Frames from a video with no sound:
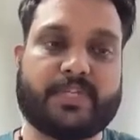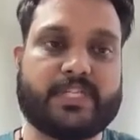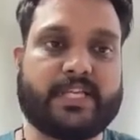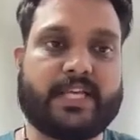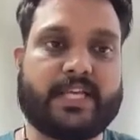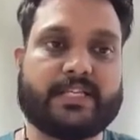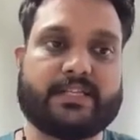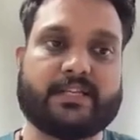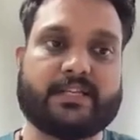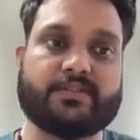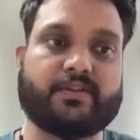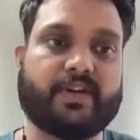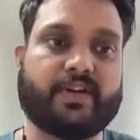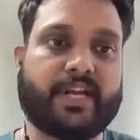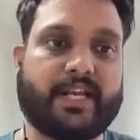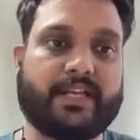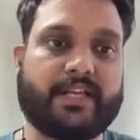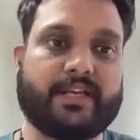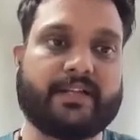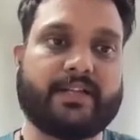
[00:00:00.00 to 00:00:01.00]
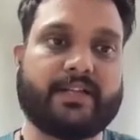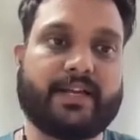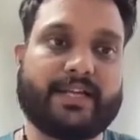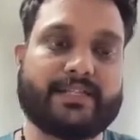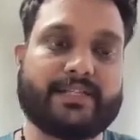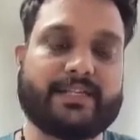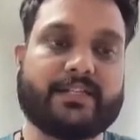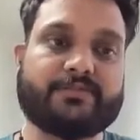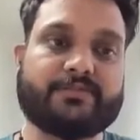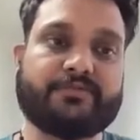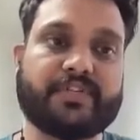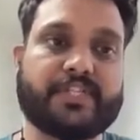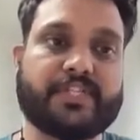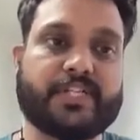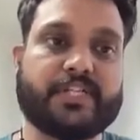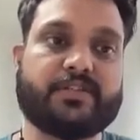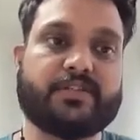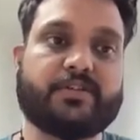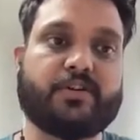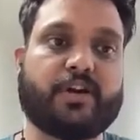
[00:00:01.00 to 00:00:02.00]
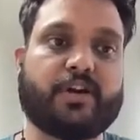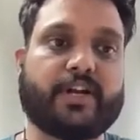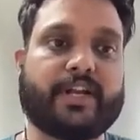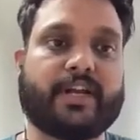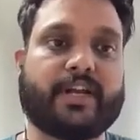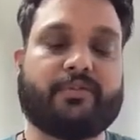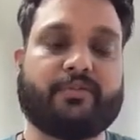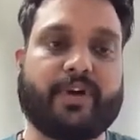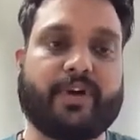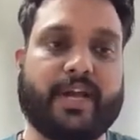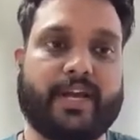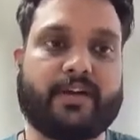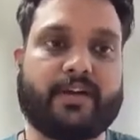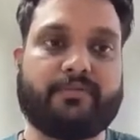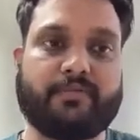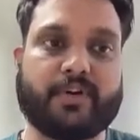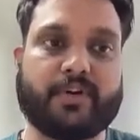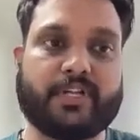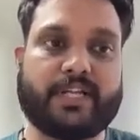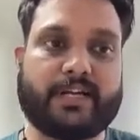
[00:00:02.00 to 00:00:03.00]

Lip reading: CSS, or any other assets which is not required for